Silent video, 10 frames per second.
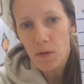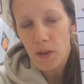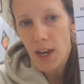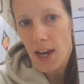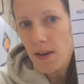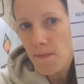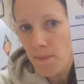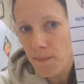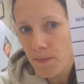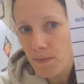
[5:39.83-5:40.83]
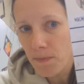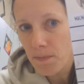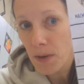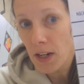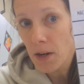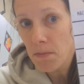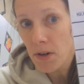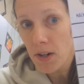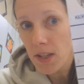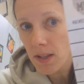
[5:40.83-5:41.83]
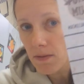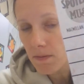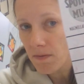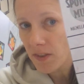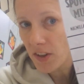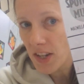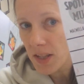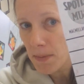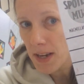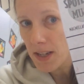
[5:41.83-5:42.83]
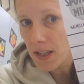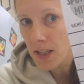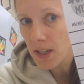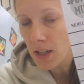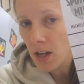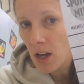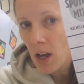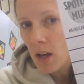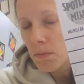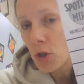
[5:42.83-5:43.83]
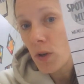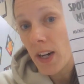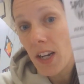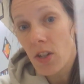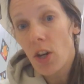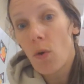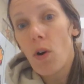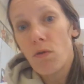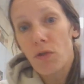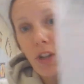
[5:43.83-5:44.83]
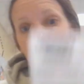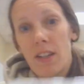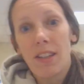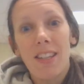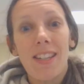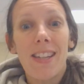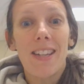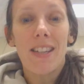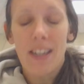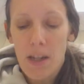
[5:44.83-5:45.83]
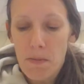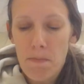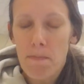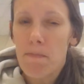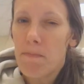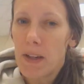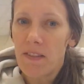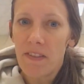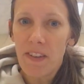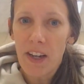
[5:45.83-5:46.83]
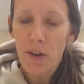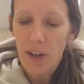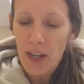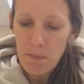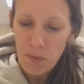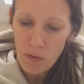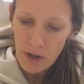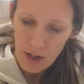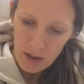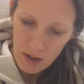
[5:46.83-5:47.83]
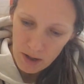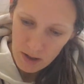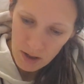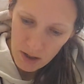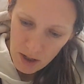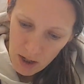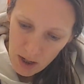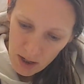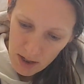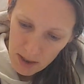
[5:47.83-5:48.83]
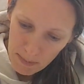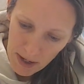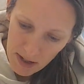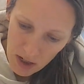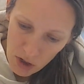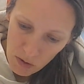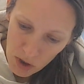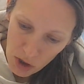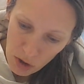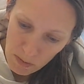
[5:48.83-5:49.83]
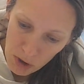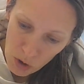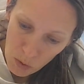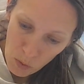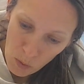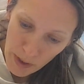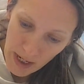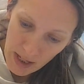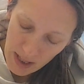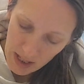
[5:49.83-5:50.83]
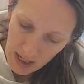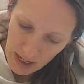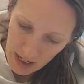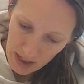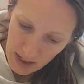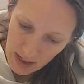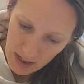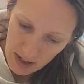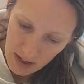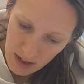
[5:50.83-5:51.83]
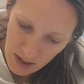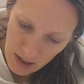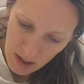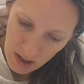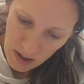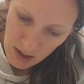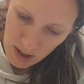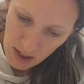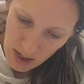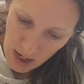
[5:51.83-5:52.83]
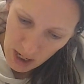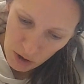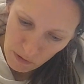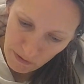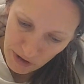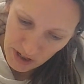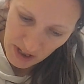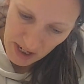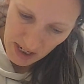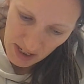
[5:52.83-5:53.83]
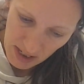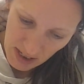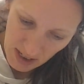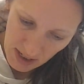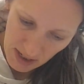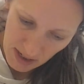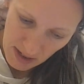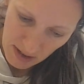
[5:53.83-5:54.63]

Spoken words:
Okay, big numbers, fill that space. But try not to go over it because that's going to be very important. Space notes go between the lines, not over the lines.